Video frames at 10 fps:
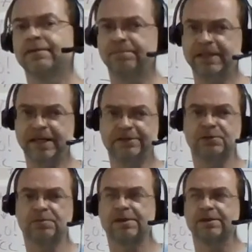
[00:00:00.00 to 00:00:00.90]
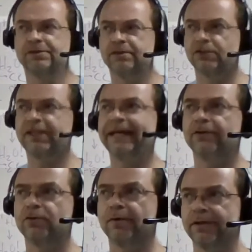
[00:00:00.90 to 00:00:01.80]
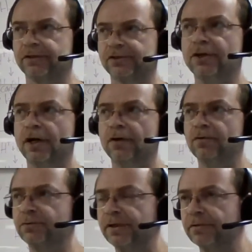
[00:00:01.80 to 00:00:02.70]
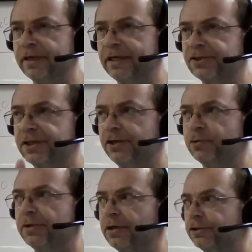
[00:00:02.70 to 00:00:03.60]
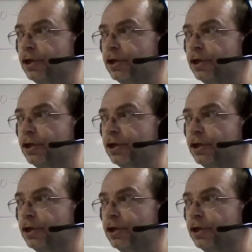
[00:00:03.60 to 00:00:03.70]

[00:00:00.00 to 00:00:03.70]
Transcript: and pH is one of those scales where it's one of the rare scales where there are